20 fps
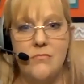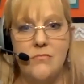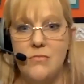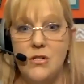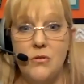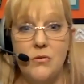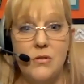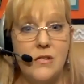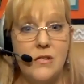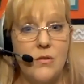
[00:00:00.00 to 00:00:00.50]

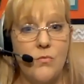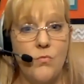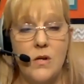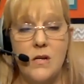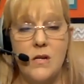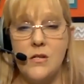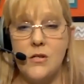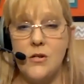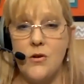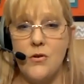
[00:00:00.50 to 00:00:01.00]
doing some
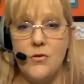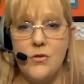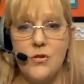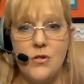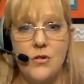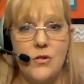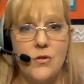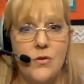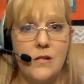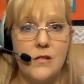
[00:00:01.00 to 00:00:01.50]

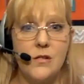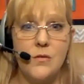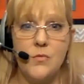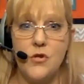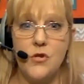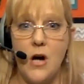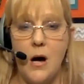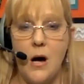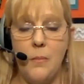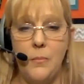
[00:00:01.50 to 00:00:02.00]
research and doing some
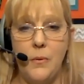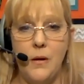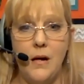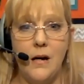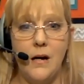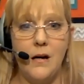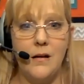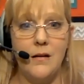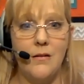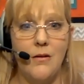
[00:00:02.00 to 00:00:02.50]

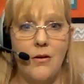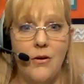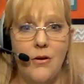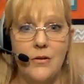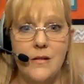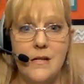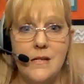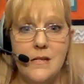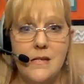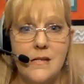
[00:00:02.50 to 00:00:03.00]
shopping and
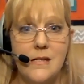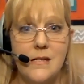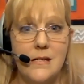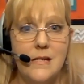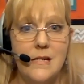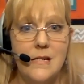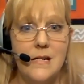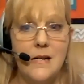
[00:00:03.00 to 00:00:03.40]
all these